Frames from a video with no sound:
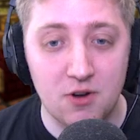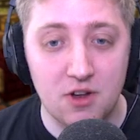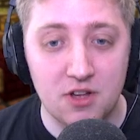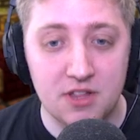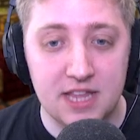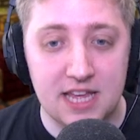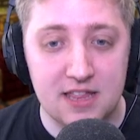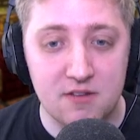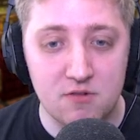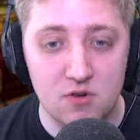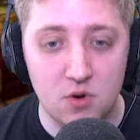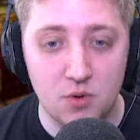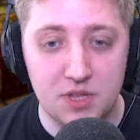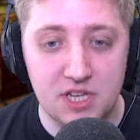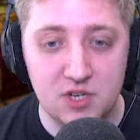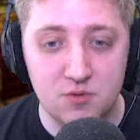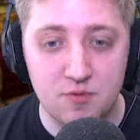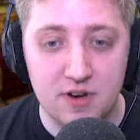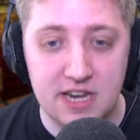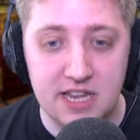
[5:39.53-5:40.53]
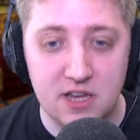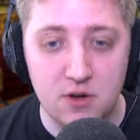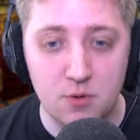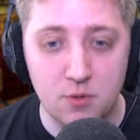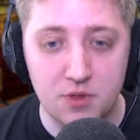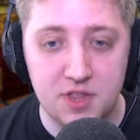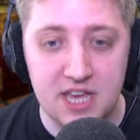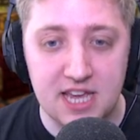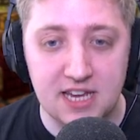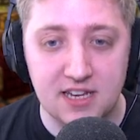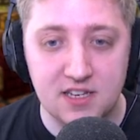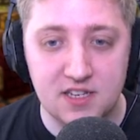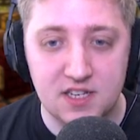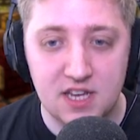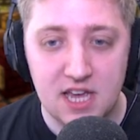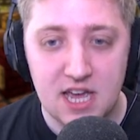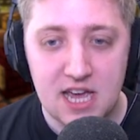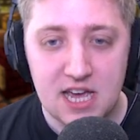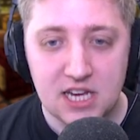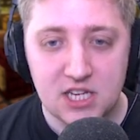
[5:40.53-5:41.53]
long that there are all these really cool things.
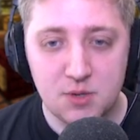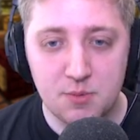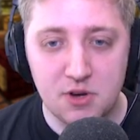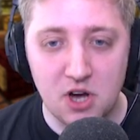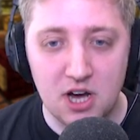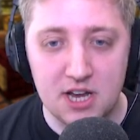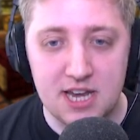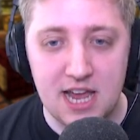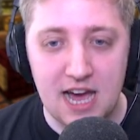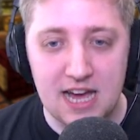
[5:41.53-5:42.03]
So we got an